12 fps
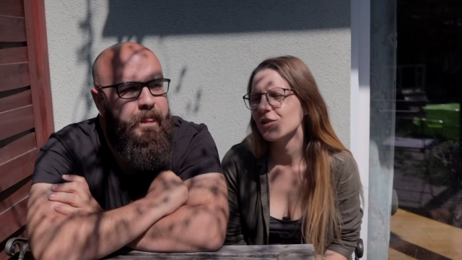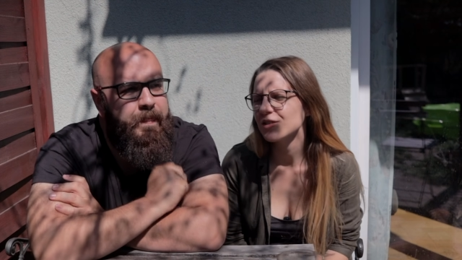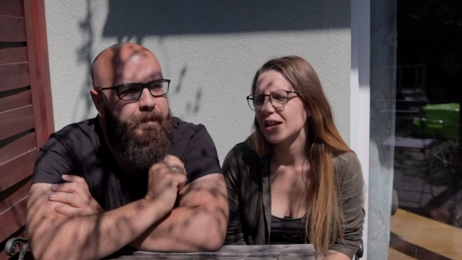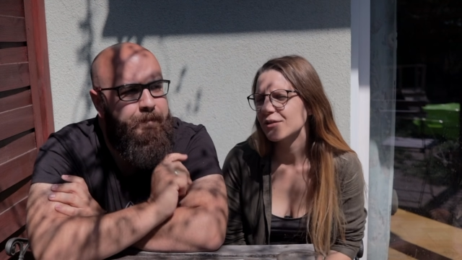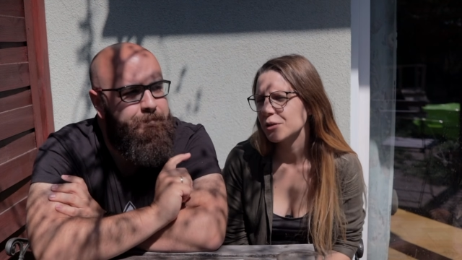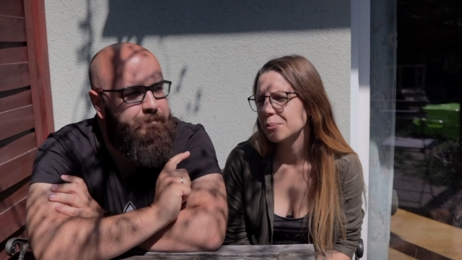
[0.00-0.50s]
Speaker 1: on
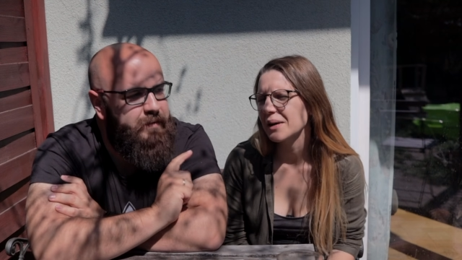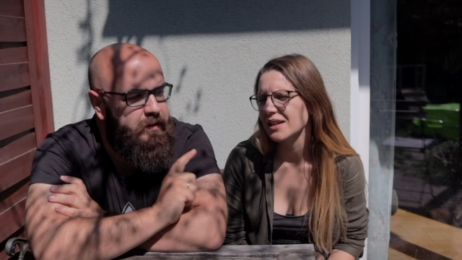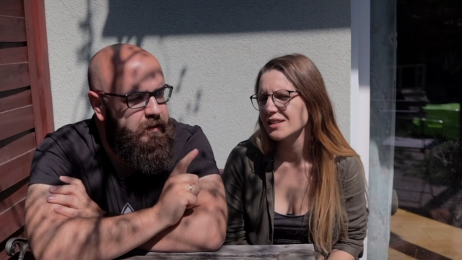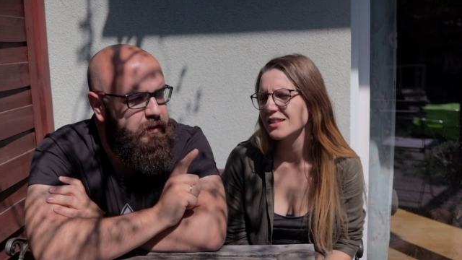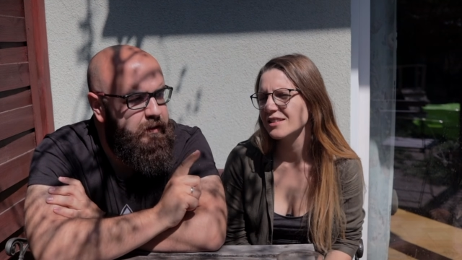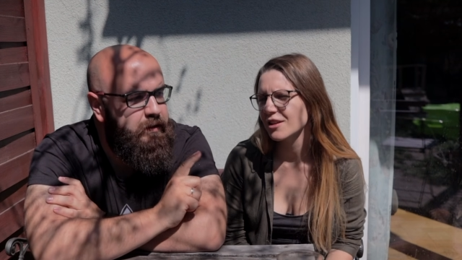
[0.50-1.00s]
every
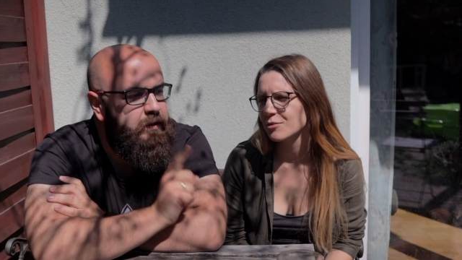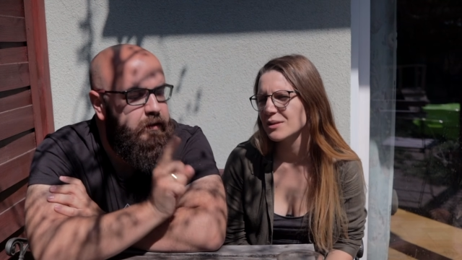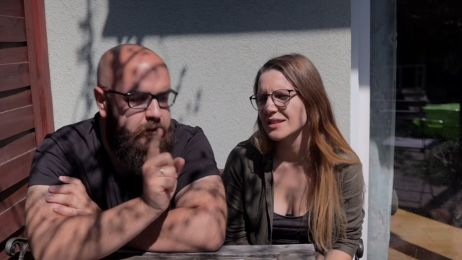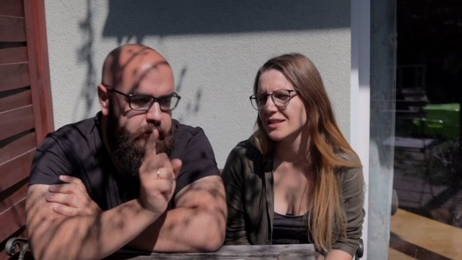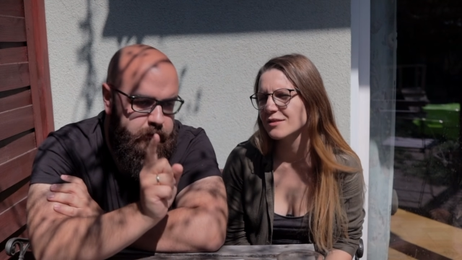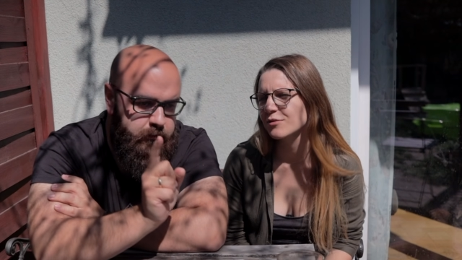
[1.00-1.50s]
party there
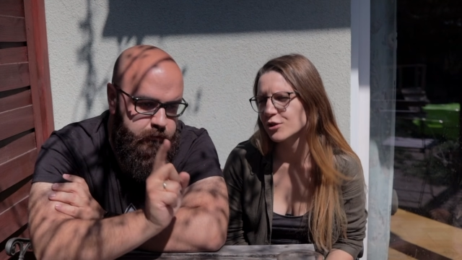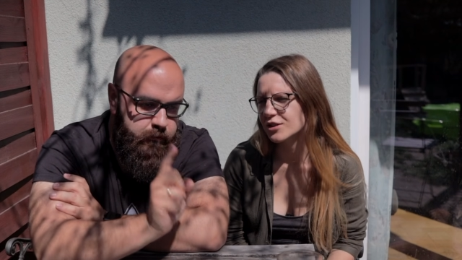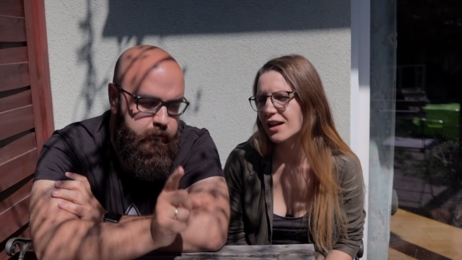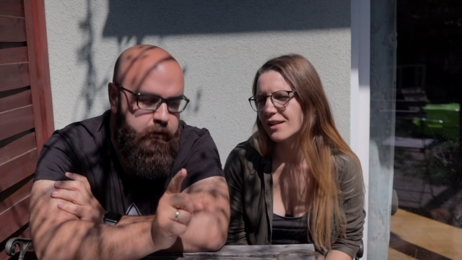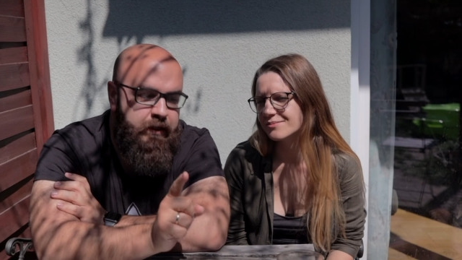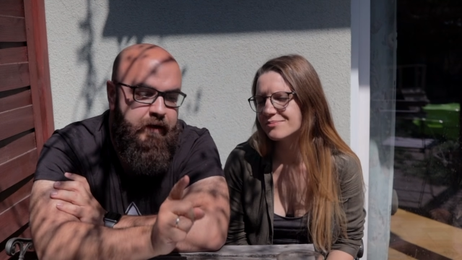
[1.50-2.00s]
is
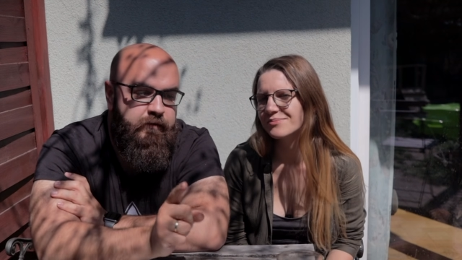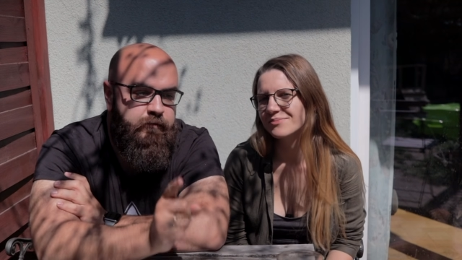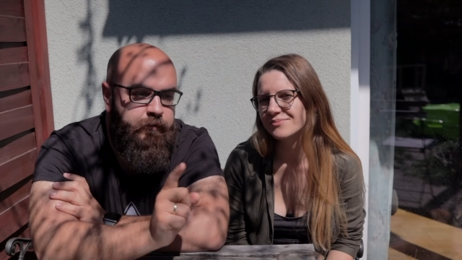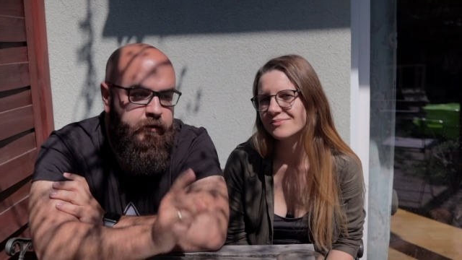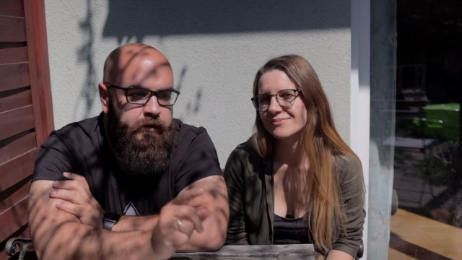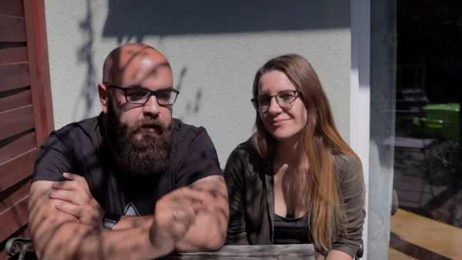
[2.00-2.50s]
vodka. Yes,
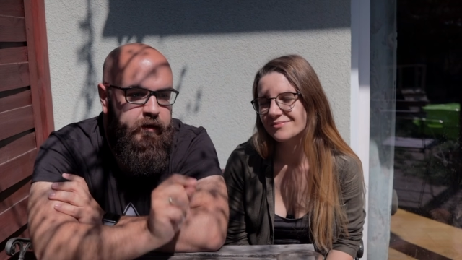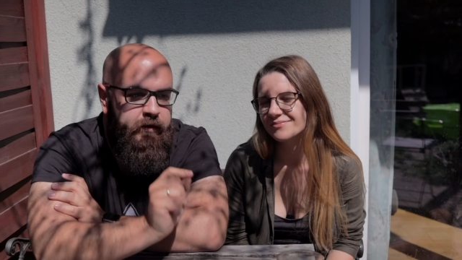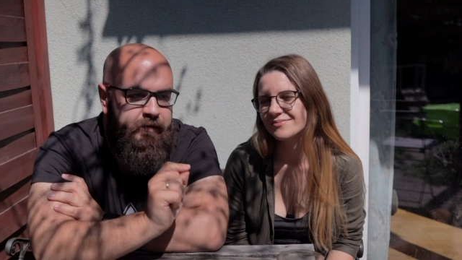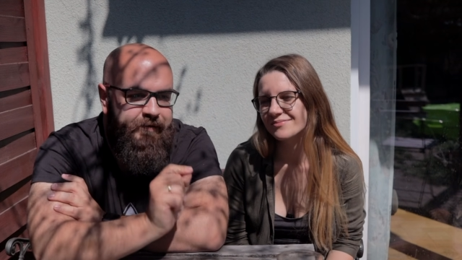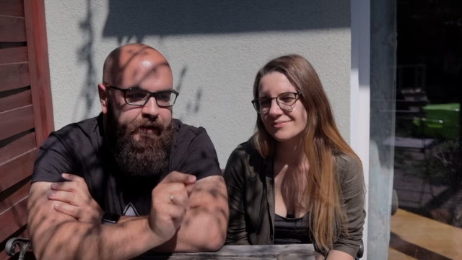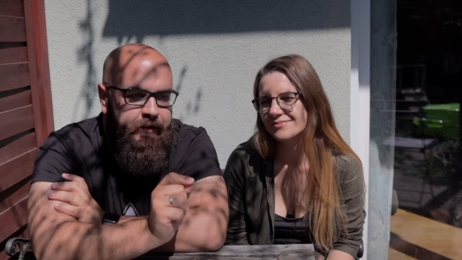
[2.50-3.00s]
Speaker 2: vodka
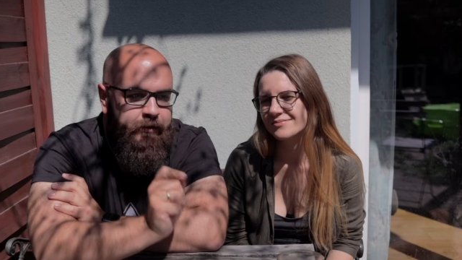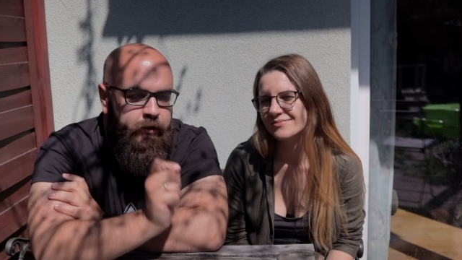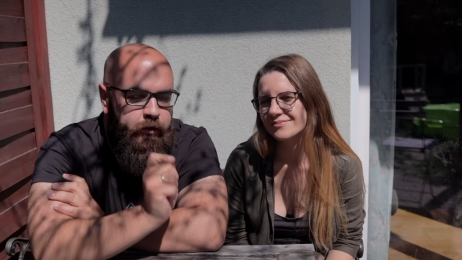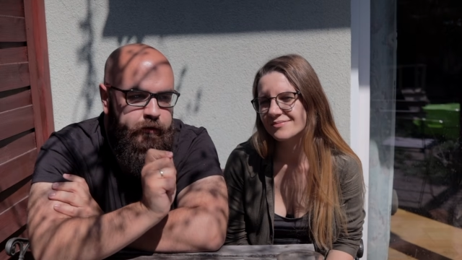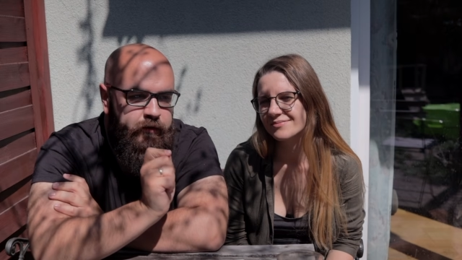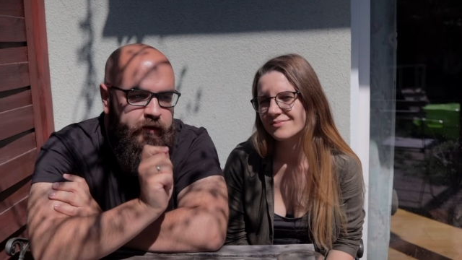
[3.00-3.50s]
is like
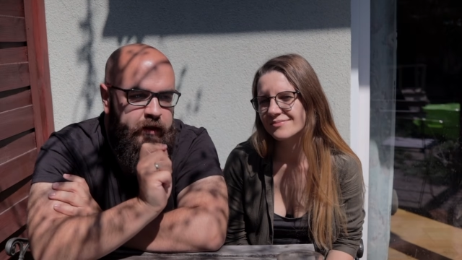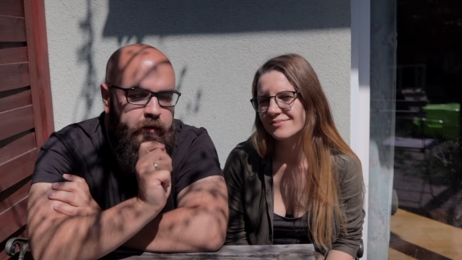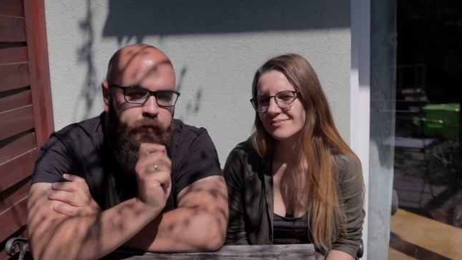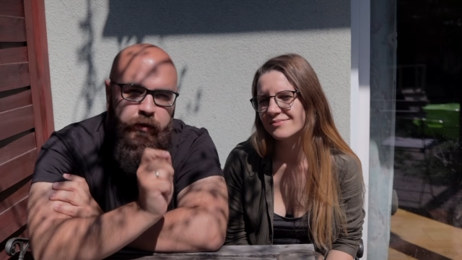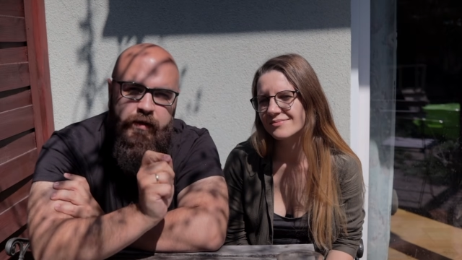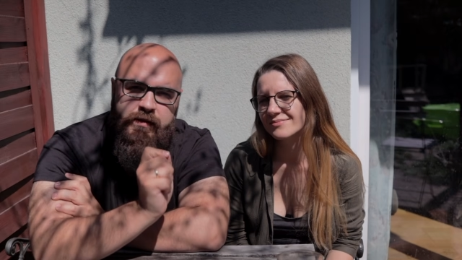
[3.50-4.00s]
your
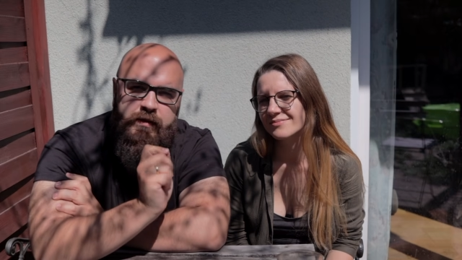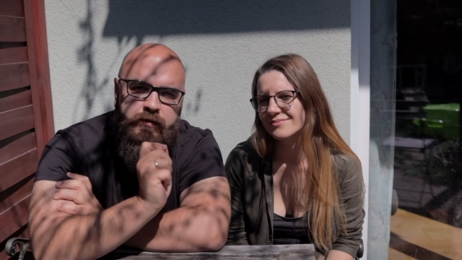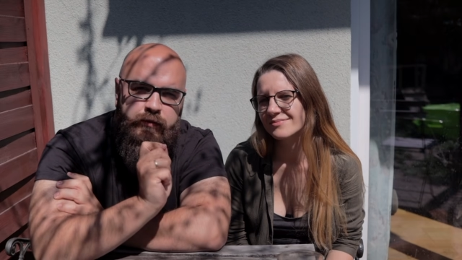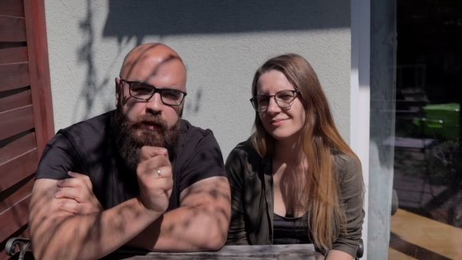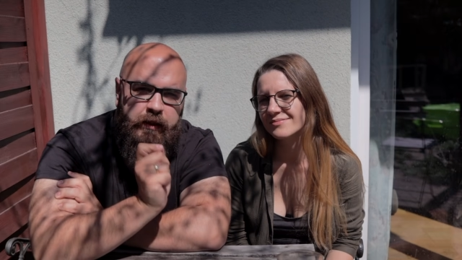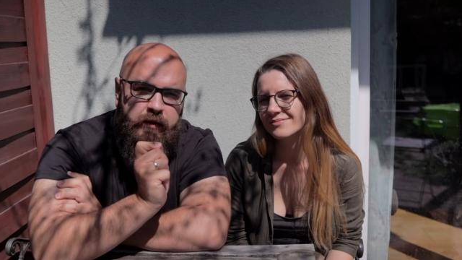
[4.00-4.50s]
celebration
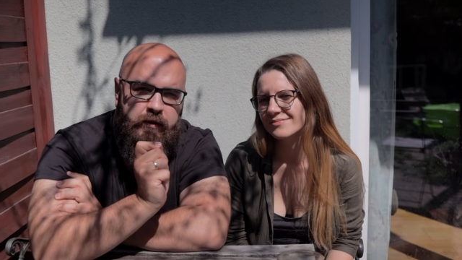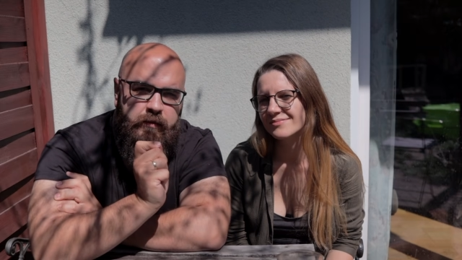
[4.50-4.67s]
drink